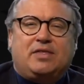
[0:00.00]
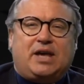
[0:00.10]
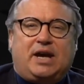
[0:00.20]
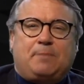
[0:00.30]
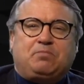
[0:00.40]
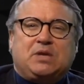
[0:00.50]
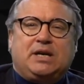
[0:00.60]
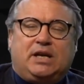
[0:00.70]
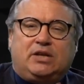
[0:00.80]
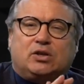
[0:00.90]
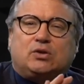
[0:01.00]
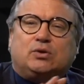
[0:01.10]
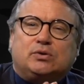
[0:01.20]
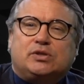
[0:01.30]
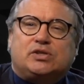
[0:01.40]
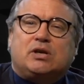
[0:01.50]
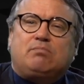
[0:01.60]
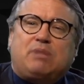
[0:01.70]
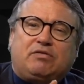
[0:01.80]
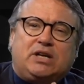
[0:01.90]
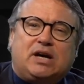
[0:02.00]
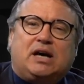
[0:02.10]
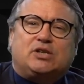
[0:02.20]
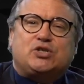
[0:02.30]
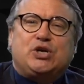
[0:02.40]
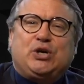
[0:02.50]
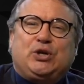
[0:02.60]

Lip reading: There, in the corners above the arch,